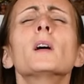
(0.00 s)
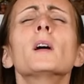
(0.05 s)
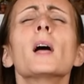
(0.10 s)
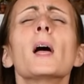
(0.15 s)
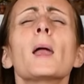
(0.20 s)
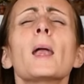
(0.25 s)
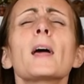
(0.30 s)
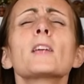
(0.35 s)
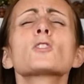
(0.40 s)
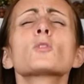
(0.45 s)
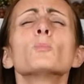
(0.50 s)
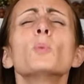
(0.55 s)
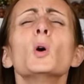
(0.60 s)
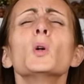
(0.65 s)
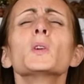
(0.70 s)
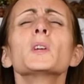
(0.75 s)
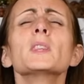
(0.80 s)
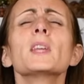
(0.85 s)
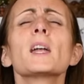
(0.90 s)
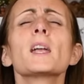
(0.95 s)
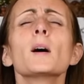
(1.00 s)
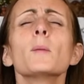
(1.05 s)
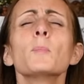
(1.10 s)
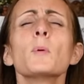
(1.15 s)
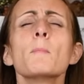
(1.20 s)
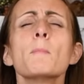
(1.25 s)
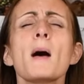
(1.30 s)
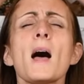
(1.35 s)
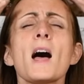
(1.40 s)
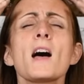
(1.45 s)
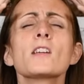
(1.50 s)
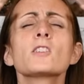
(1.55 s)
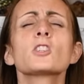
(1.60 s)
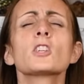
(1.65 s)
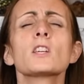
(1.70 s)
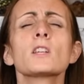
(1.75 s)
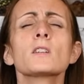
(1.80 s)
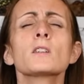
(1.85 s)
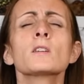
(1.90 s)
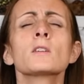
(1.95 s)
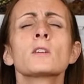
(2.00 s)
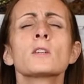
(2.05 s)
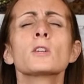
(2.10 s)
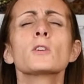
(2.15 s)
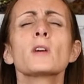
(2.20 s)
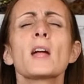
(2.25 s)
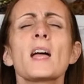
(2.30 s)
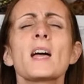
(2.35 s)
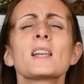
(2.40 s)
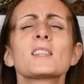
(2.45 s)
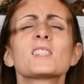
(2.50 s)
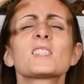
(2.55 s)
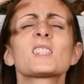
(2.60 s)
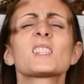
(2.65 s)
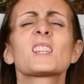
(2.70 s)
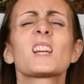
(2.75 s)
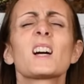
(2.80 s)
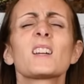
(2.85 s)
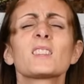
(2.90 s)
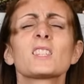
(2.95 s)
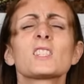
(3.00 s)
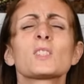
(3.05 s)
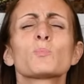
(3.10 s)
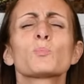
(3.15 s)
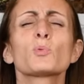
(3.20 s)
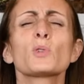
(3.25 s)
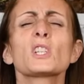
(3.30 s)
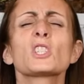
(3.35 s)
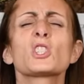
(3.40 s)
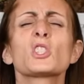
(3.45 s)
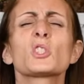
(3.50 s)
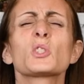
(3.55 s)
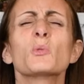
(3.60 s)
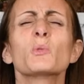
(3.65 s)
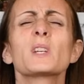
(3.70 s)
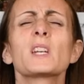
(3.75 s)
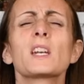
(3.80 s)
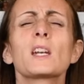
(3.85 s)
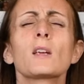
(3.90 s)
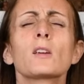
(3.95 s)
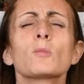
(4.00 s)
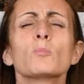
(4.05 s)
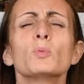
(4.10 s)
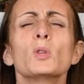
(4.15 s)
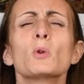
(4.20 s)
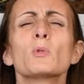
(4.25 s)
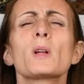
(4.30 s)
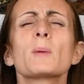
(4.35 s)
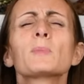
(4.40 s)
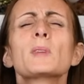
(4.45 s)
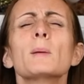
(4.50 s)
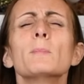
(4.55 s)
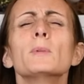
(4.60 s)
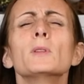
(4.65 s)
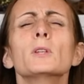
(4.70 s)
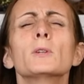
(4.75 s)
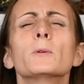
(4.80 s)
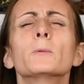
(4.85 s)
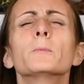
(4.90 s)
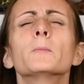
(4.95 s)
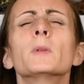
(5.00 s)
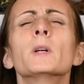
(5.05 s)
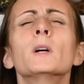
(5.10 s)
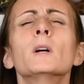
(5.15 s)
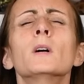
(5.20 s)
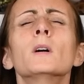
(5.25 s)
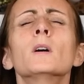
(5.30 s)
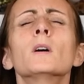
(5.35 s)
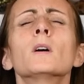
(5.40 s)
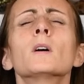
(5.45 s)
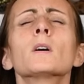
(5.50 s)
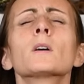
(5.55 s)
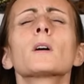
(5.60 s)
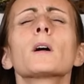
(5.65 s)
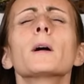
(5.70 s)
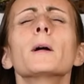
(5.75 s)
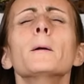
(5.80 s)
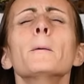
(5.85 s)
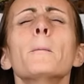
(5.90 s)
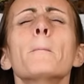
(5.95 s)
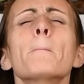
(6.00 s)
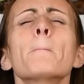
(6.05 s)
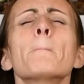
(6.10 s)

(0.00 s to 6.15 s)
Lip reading: And as you're pulling that up, imagine your head's got this pressure going in it. You're blowing up that balloon. Okay?